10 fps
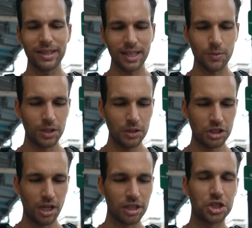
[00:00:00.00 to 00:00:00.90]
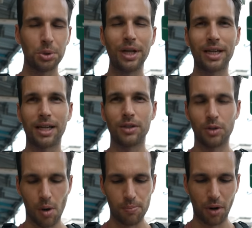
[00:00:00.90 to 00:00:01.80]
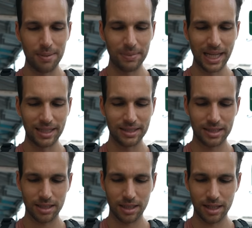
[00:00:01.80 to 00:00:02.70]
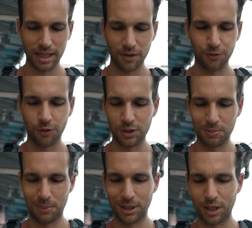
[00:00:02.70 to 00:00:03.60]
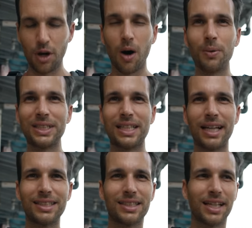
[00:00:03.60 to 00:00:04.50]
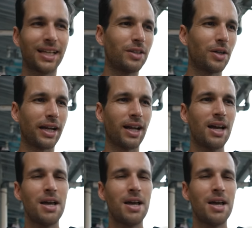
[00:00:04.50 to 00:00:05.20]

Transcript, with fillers: thing when you start shooting and in your prime lens, like a 50mm, you always hesitate. You're like,